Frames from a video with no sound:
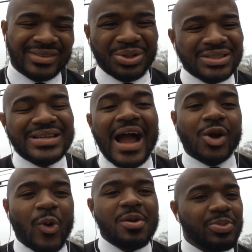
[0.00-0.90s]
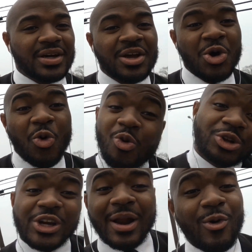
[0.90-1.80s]
well, it's not great, but
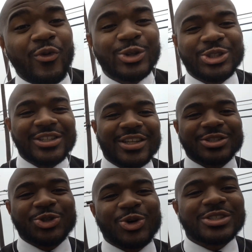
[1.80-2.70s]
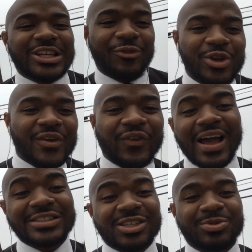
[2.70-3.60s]
we'll try to move on to another store and see if we can
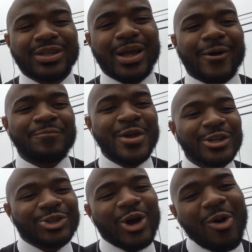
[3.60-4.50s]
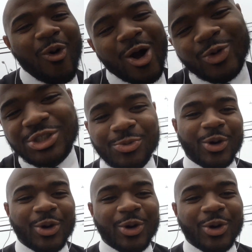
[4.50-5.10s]
find something there. So come walk with your